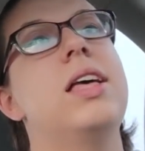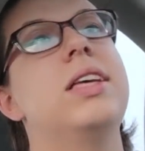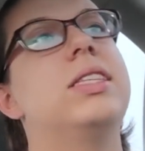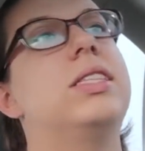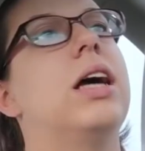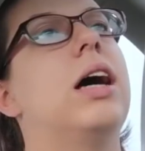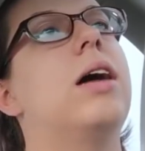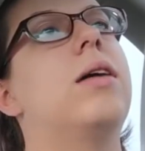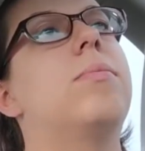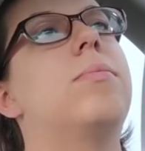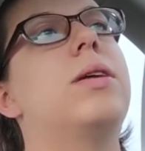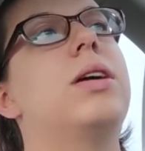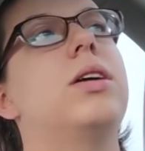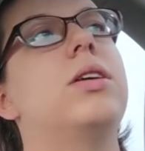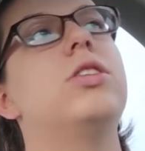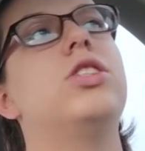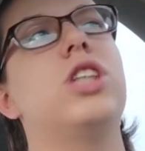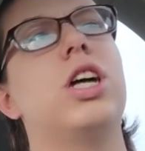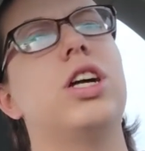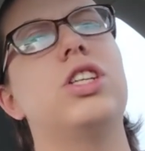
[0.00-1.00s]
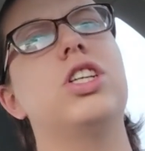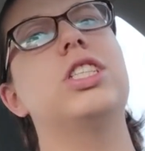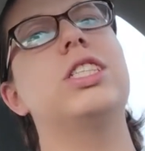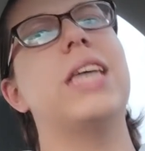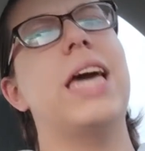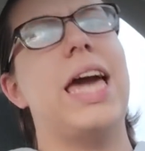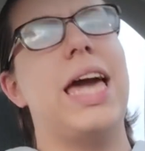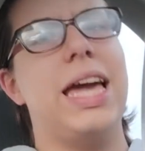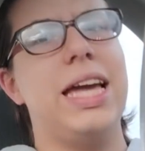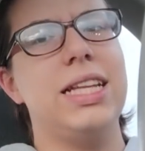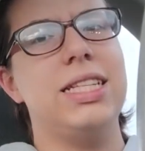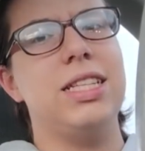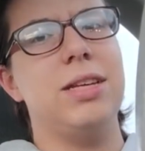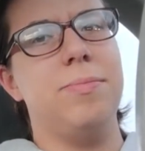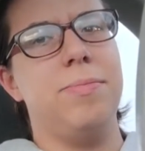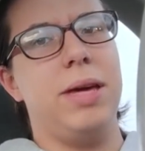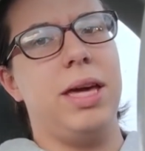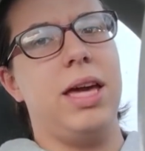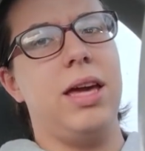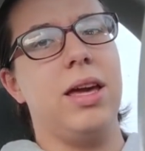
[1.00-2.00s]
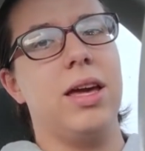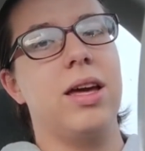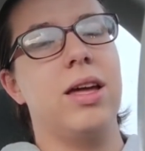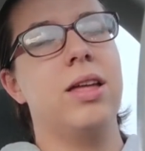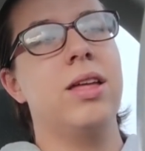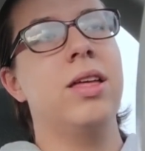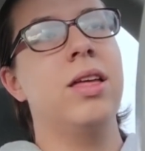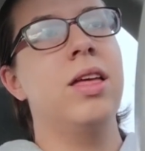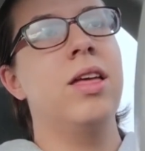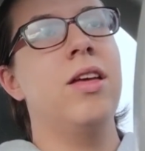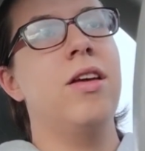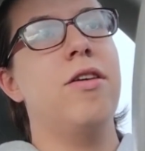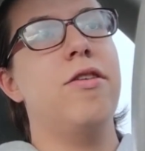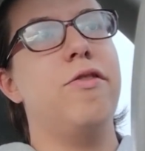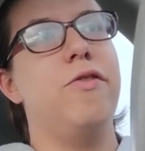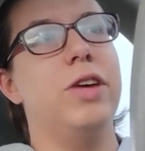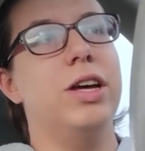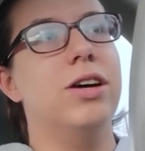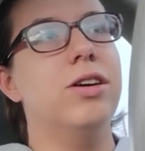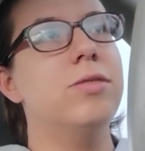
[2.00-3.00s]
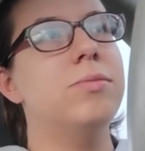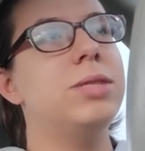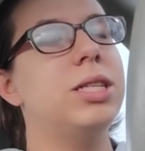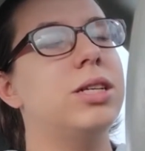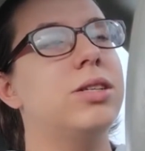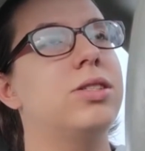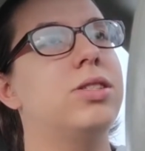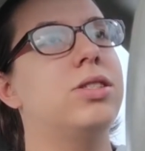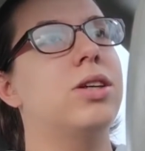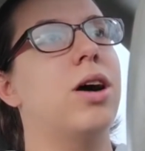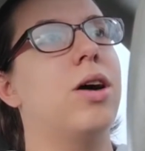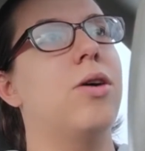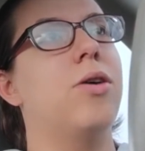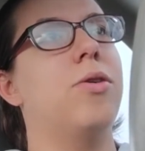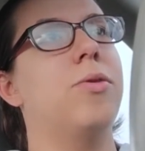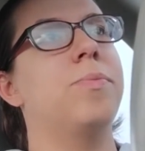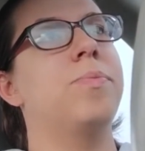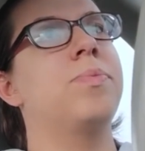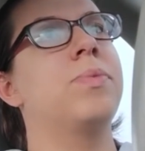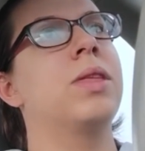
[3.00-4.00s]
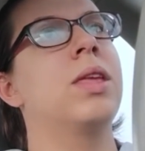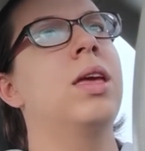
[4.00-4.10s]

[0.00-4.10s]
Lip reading: Some judges hate to be filmed, so